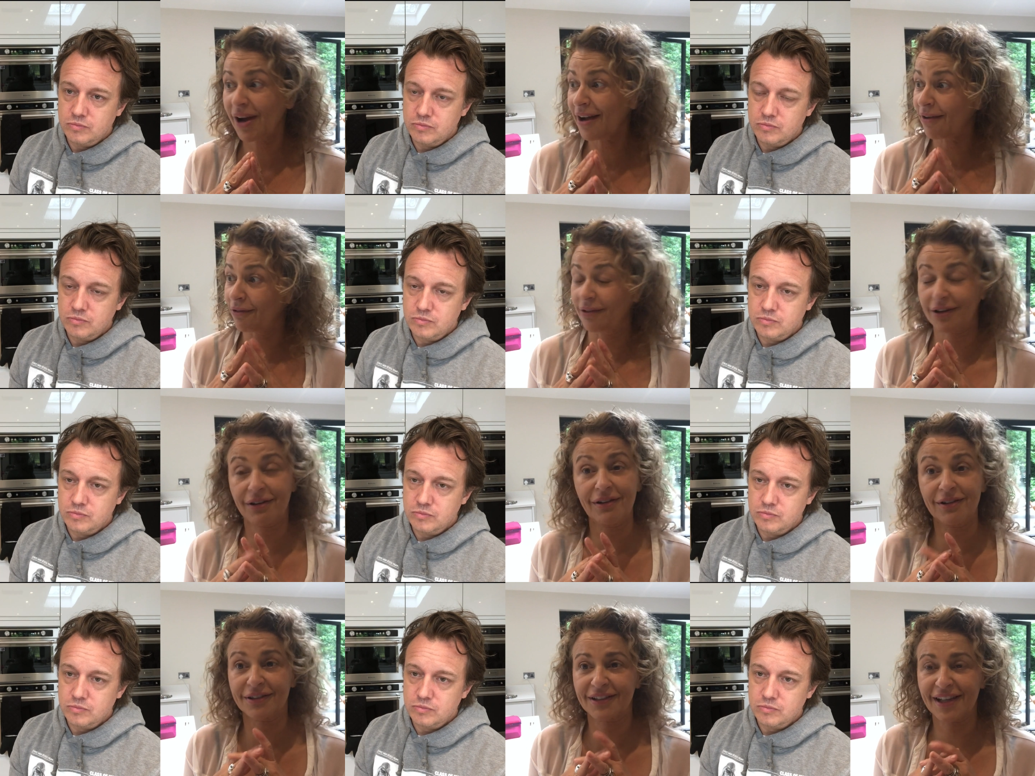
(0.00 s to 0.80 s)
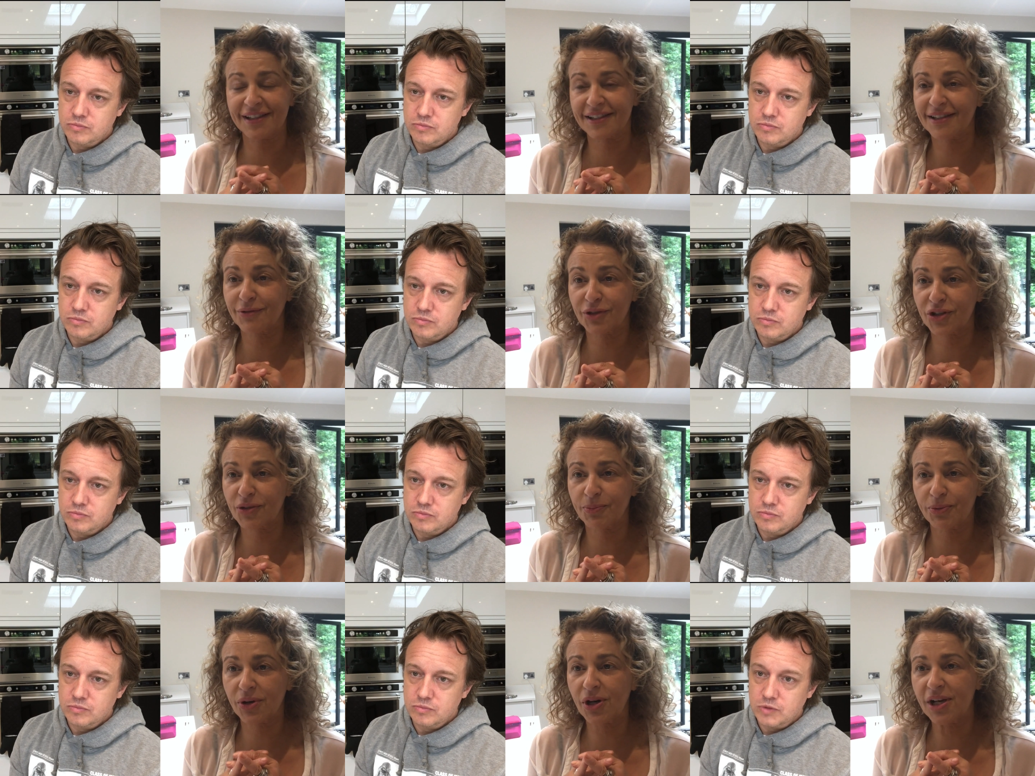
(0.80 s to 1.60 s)
Speaker 1: wow, God, that's so
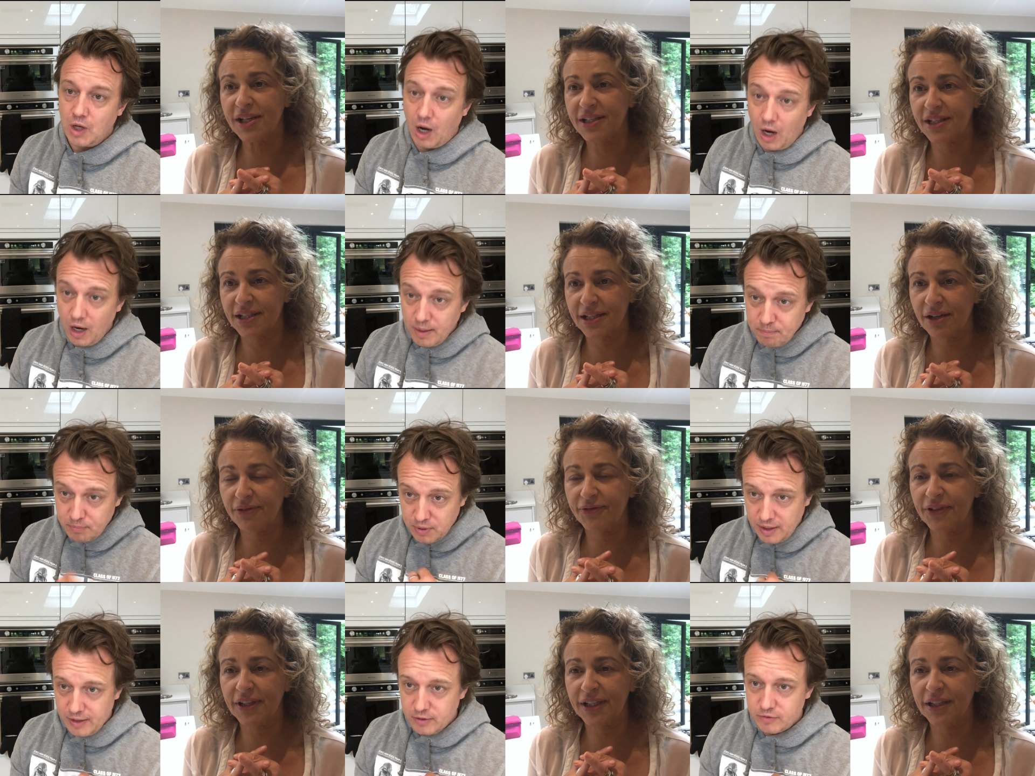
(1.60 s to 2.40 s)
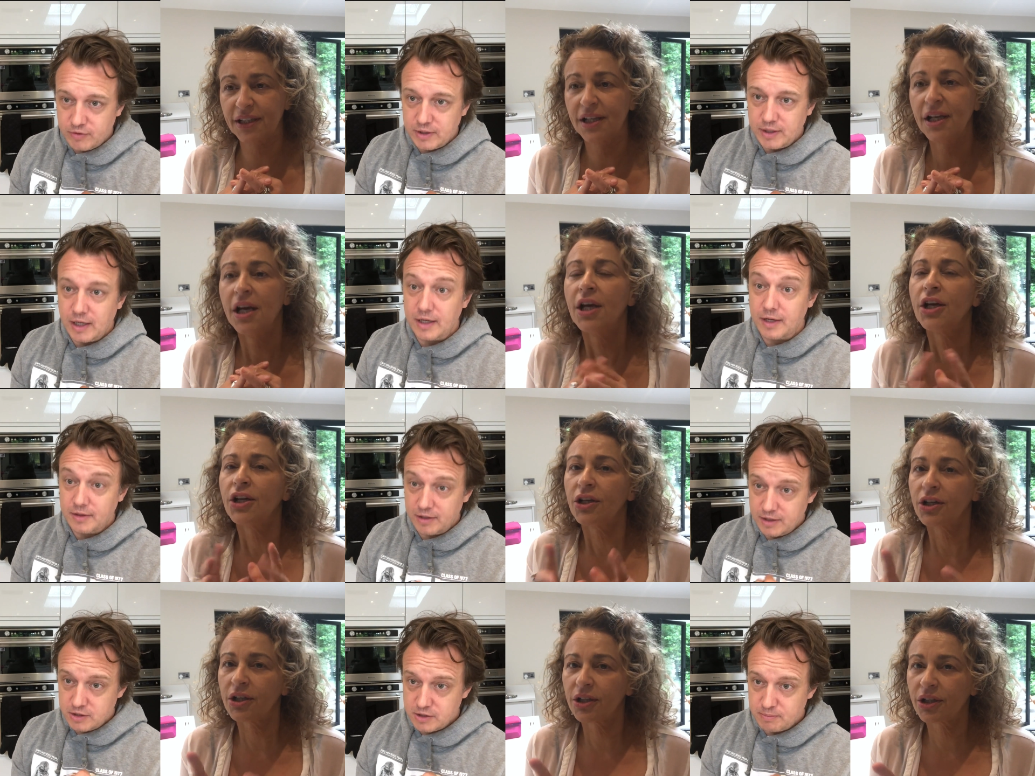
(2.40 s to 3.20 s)
surprising. I'm lovely. proud of it and
Speaker 2: I
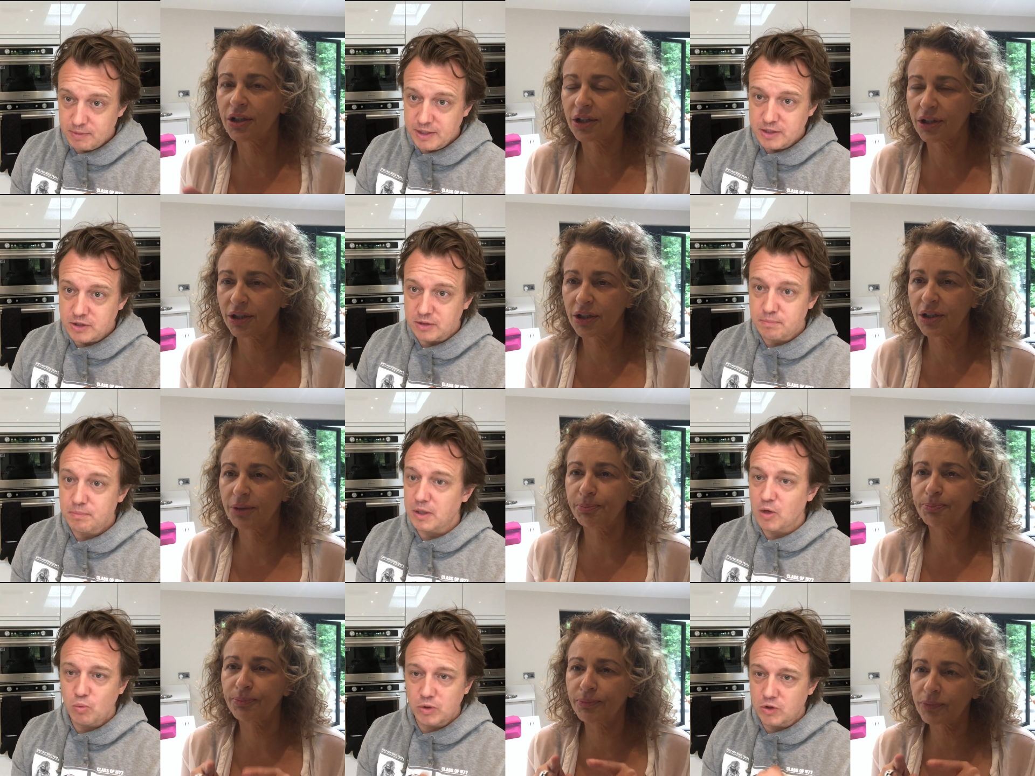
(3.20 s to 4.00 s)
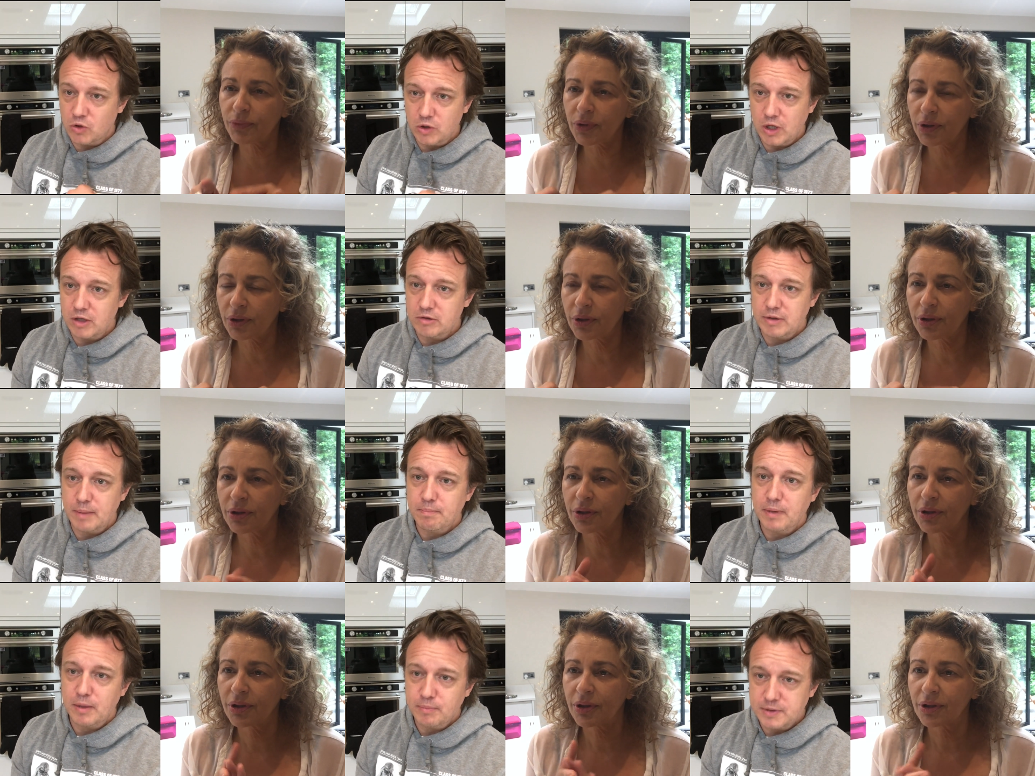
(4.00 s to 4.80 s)
think it's amazing, but I would not go around
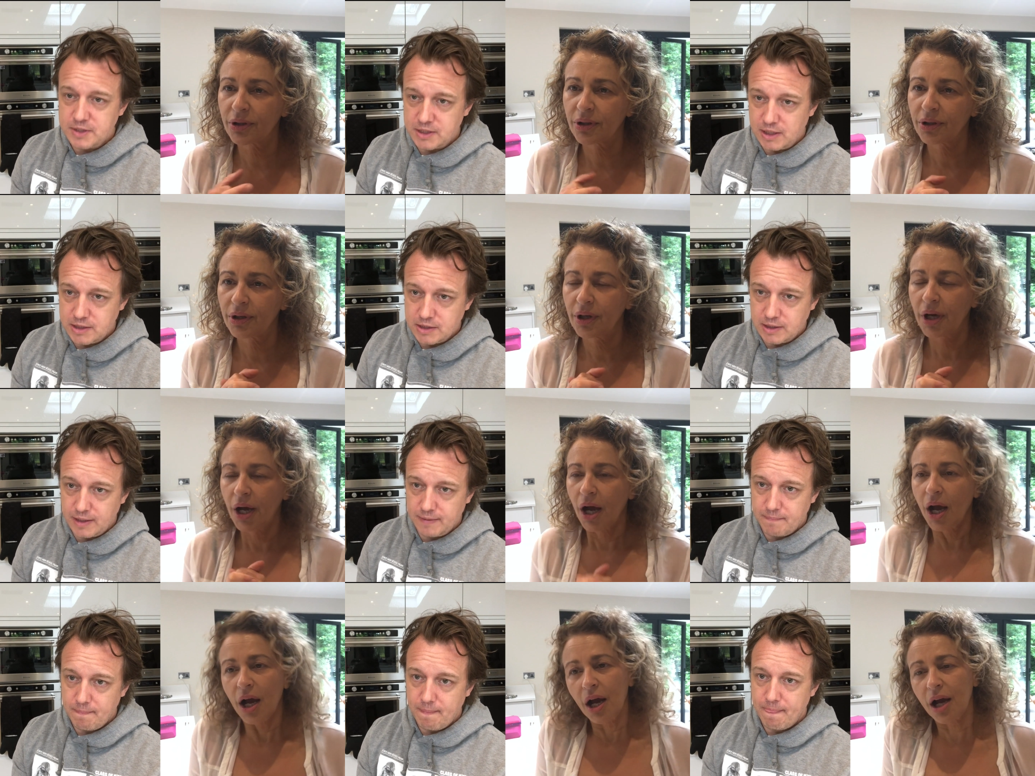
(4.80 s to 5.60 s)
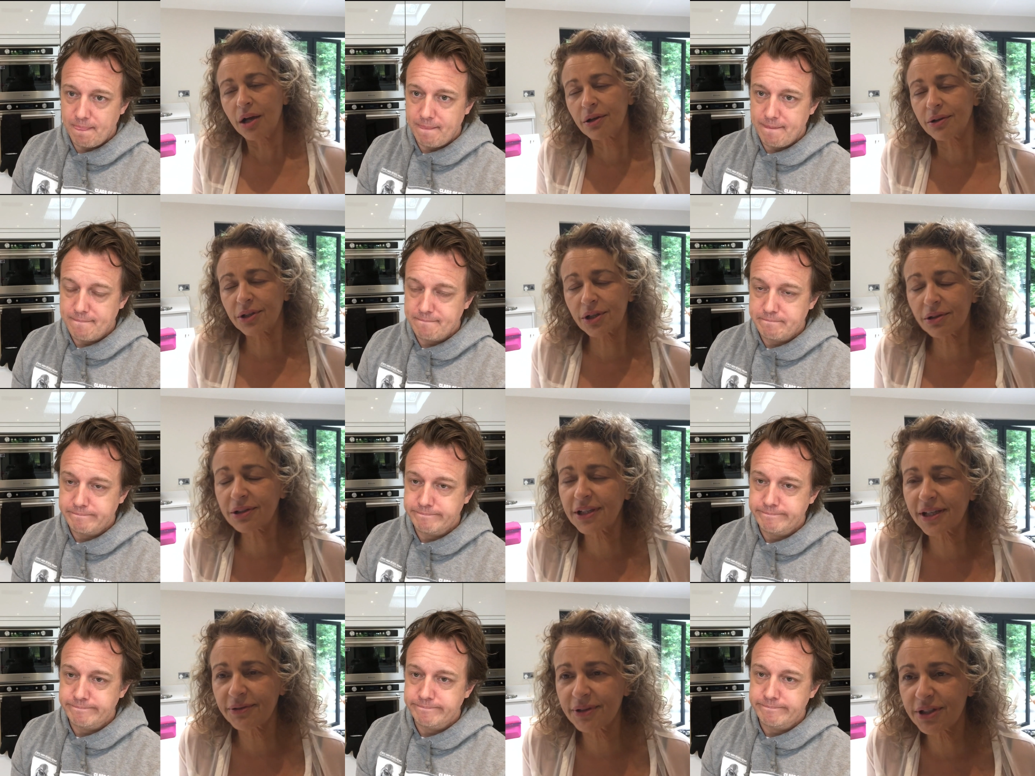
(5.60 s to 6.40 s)
publicising it.
Speaker 1: Oh, God,
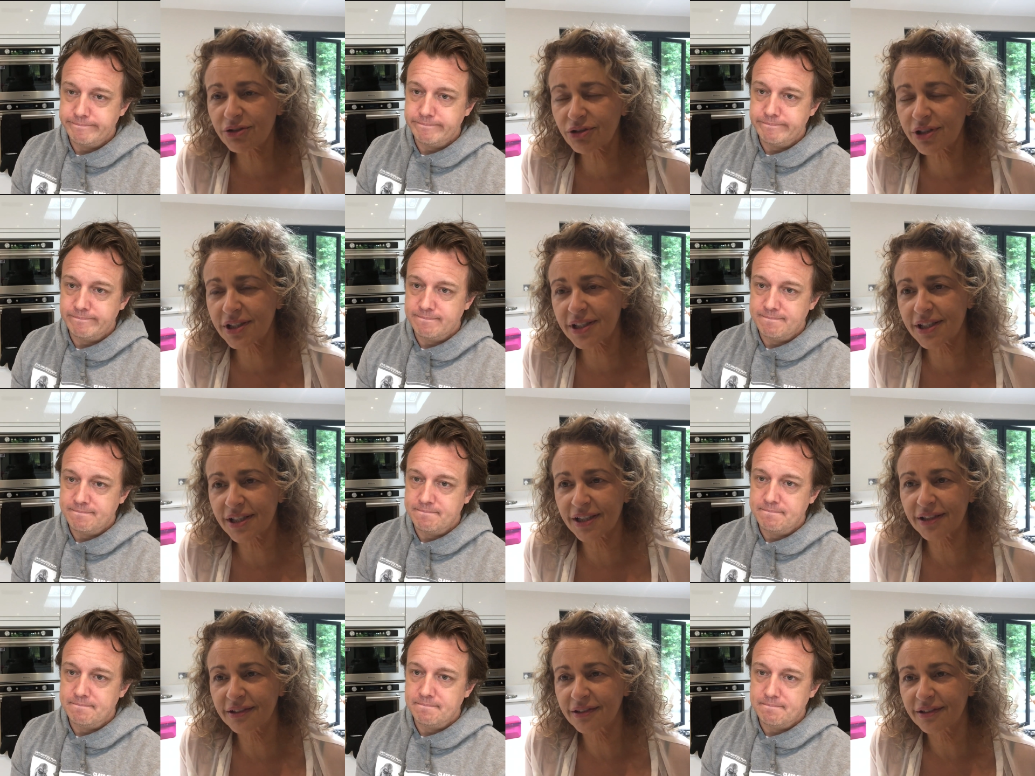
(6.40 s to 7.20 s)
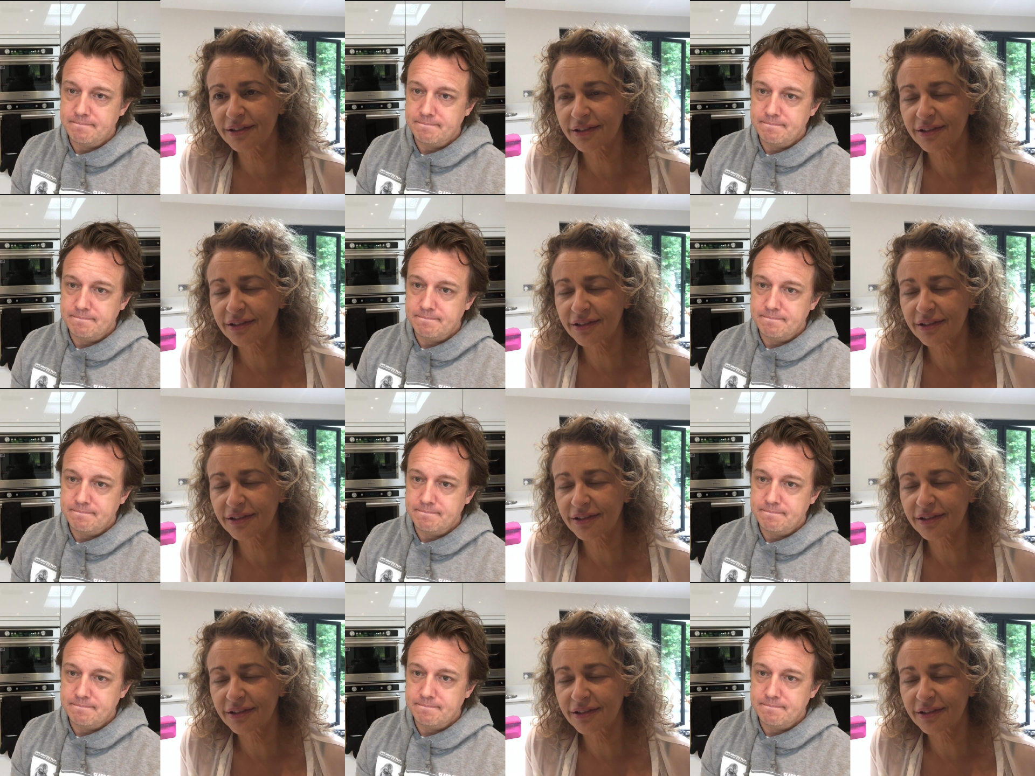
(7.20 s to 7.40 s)
how interesting.